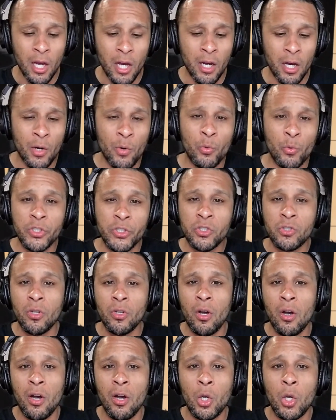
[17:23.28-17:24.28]
We
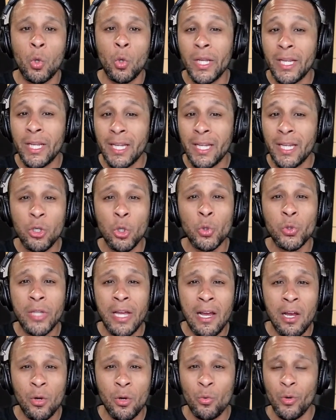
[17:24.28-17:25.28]
saw Quickly go
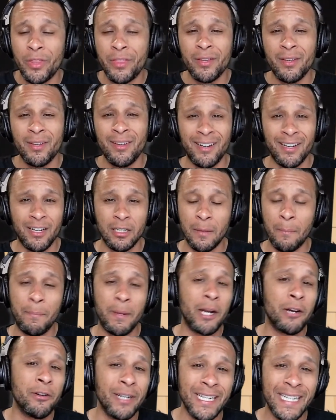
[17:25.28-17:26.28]
down with an
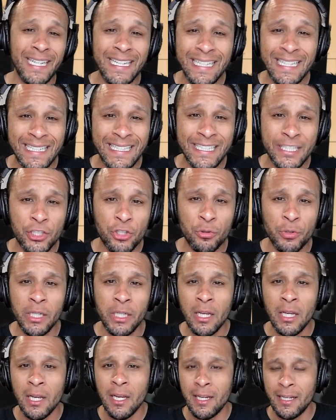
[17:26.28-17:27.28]
apparent knee injury.
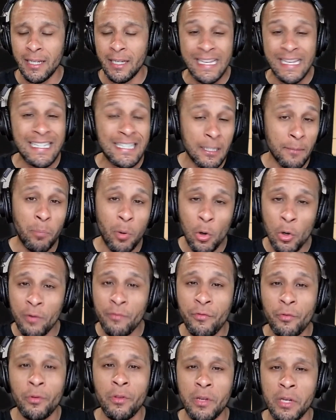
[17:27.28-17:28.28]
He's important
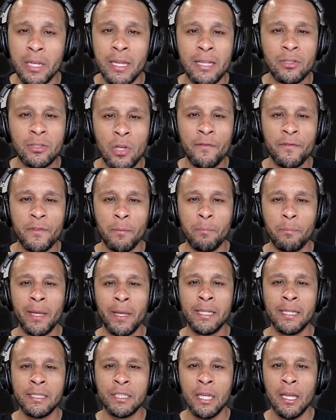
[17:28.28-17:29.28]
for the Knicks off the
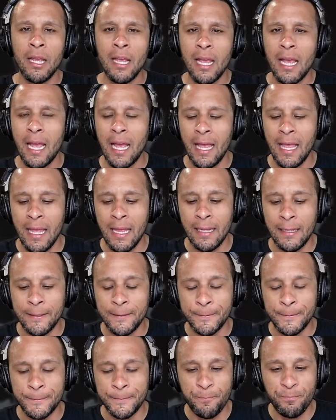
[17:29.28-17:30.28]
bench,
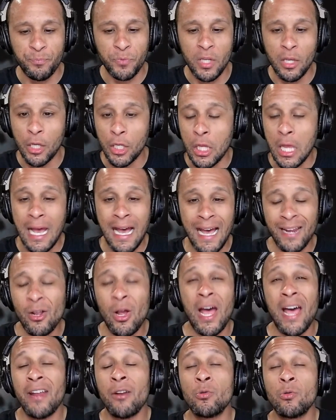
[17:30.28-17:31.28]
and
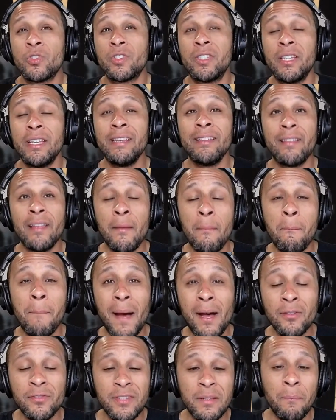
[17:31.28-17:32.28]
I don't see them
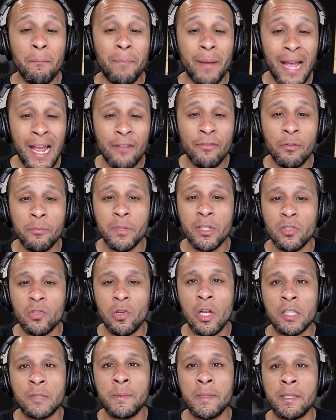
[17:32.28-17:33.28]
bouncing back from this
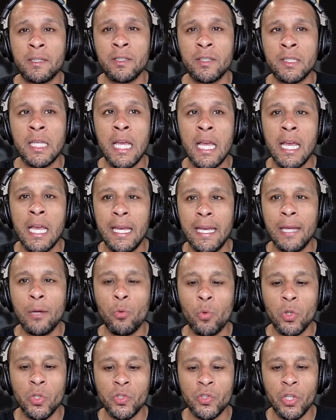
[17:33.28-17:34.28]
loss, because it
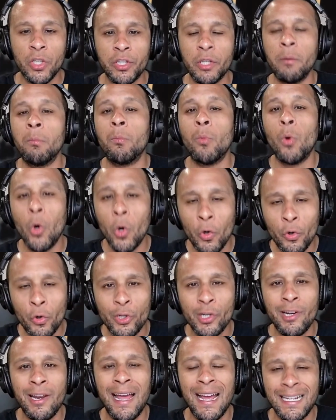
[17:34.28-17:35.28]
was a
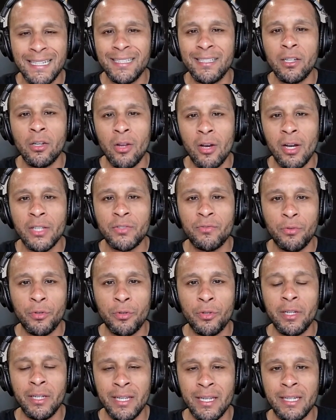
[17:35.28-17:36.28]
demoralizing loss for
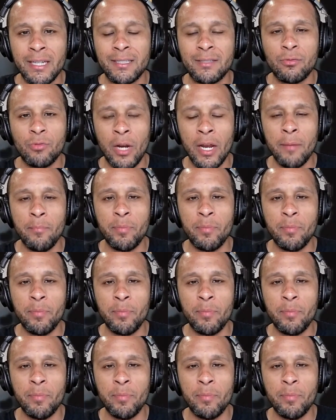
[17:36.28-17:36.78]
the Knicks, right?